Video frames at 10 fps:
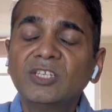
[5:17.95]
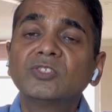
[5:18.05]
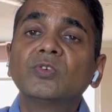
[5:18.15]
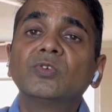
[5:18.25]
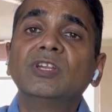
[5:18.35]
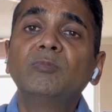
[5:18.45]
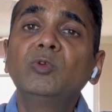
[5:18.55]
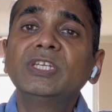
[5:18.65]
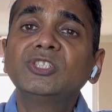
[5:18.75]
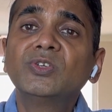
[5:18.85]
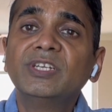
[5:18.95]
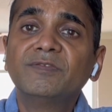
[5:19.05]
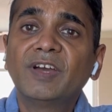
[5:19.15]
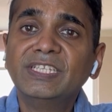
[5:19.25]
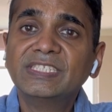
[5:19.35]
So WHO
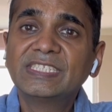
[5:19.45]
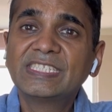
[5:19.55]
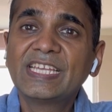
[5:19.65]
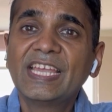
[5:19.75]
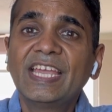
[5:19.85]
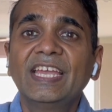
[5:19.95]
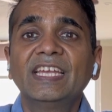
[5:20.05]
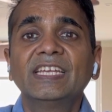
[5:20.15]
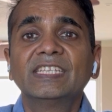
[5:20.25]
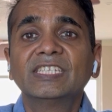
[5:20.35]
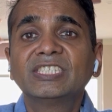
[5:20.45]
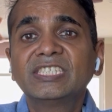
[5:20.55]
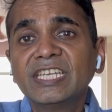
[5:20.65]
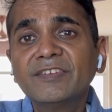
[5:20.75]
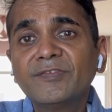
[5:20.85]
defines the
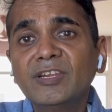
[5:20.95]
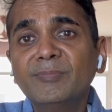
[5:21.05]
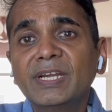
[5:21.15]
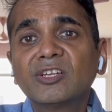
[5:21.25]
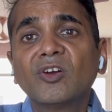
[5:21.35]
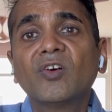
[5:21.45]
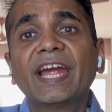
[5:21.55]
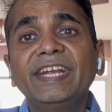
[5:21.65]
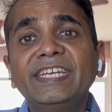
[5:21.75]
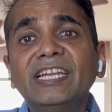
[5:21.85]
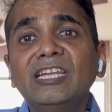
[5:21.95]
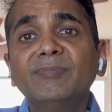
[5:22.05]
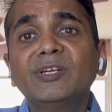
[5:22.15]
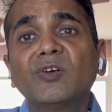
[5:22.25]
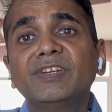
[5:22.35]
safe limit, ideal
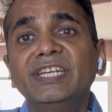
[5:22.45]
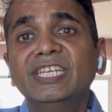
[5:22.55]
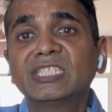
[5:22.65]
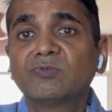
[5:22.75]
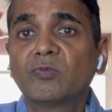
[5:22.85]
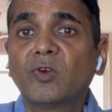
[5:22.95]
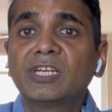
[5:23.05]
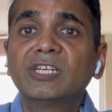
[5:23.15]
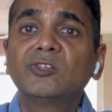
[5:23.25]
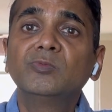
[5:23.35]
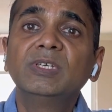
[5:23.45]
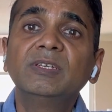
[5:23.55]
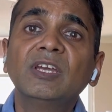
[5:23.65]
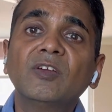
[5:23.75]
limit of TDS for water to be